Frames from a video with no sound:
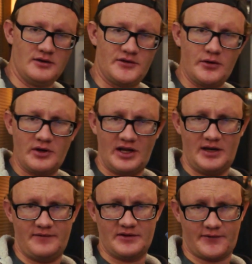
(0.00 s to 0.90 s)

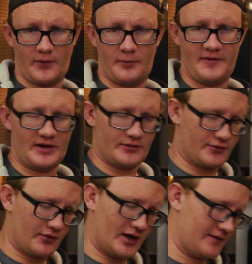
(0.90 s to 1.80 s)
2.5-inch form factor
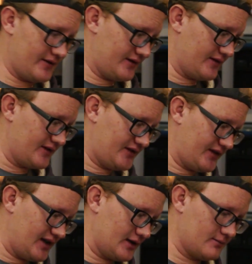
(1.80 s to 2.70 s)
drive into this
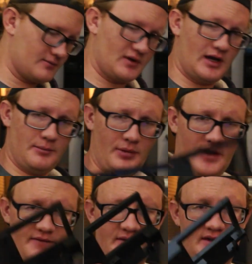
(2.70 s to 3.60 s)
thing, I
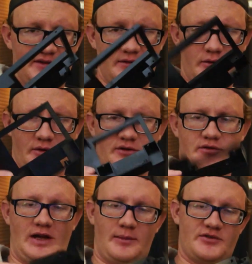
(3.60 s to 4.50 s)
bought this little
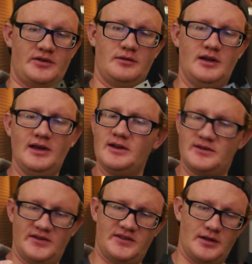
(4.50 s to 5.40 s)
contraption.
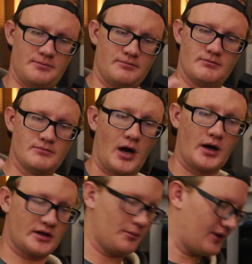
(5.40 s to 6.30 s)
Just a
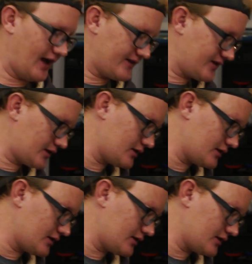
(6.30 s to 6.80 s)
hunk of plastic.